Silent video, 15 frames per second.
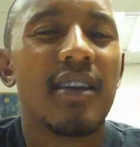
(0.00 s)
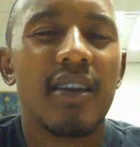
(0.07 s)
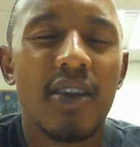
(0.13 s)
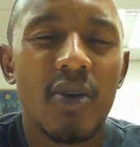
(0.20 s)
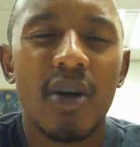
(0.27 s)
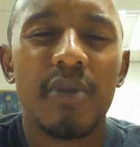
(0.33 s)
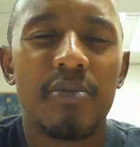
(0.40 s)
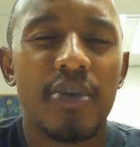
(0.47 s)

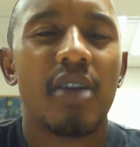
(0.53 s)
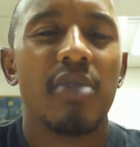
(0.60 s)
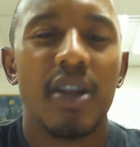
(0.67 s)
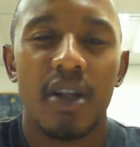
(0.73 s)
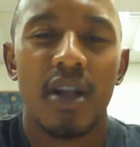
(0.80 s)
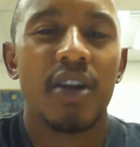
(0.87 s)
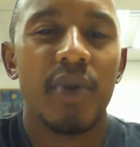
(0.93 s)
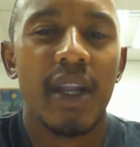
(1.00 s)
you are probably
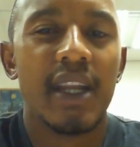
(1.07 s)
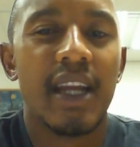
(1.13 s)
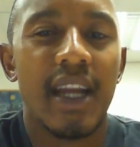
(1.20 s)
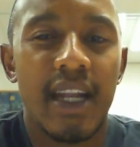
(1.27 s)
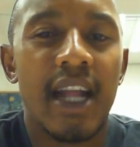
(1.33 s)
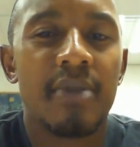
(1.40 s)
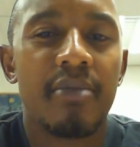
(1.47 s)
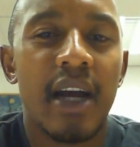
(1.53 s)
not reading
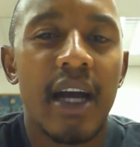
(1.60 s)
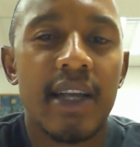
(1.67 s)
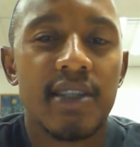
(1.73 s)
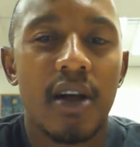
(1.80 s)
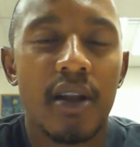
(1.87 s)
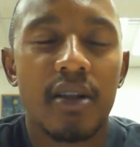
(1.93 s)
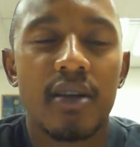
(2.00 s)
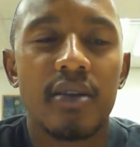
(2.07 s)
an
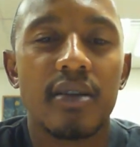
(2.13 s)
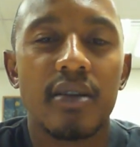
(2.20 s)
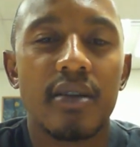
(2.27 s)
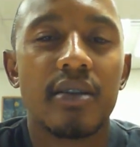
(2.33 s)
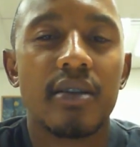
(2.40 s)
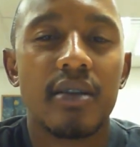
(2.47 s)
unbiased article.